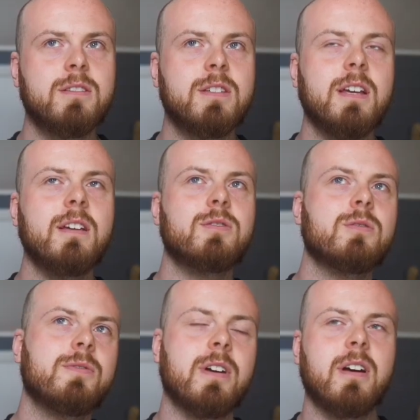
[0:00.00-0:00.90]
Is there
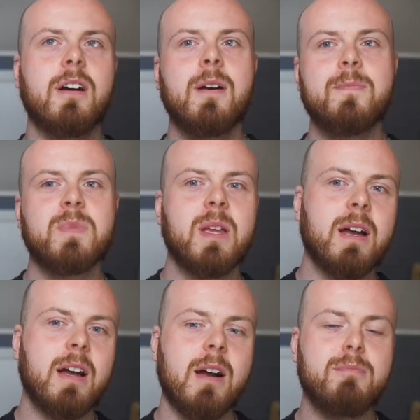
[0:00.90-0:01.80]
sort of a
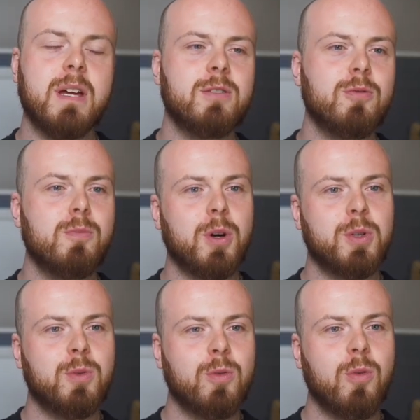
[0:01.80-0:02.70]
mental
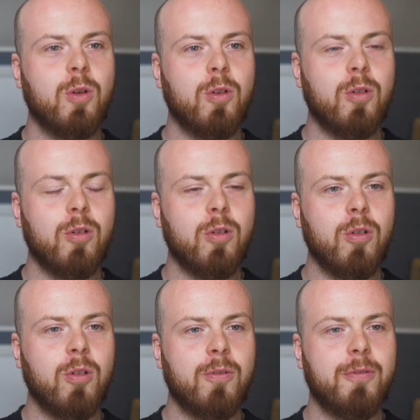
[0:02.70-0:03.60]
model
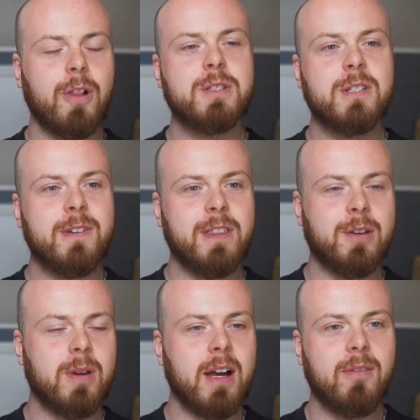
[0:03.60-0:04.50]
or philosophy
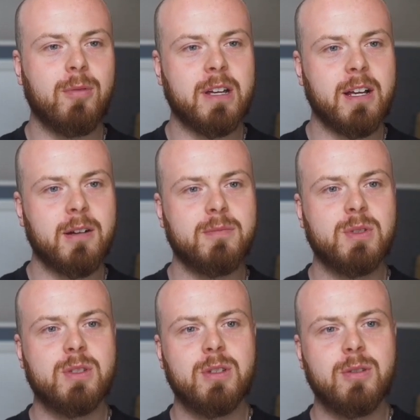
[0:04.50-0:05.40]
that you have when it
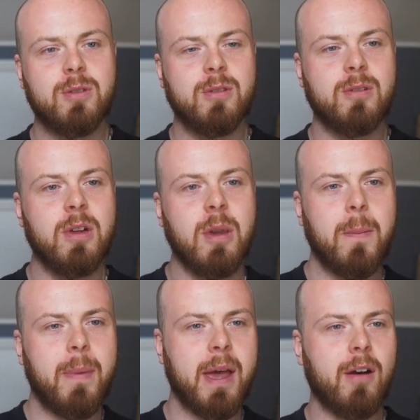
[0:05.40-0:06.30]
comes to
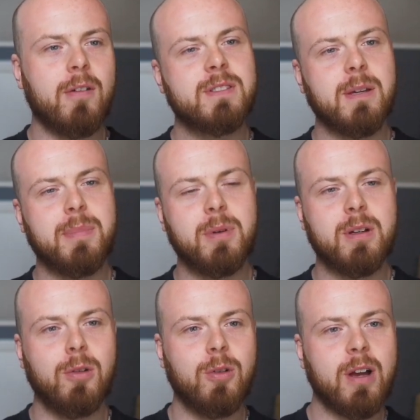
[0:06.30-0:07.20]
payoffs that people
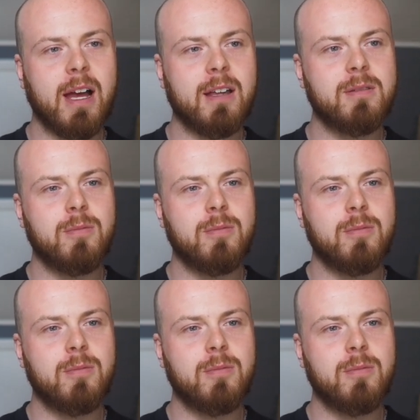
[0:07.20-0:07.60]
can look at